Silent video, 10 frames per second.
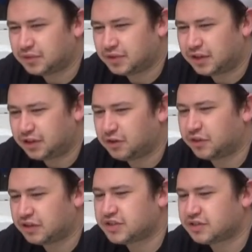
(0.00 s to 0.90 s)
you know,
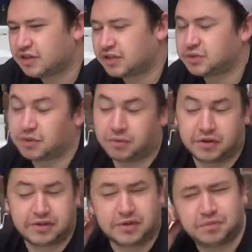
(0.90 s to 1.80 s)
that's what I want
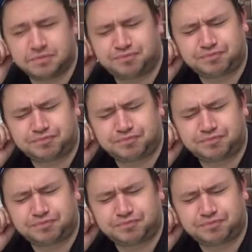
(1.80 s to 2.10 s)
to do.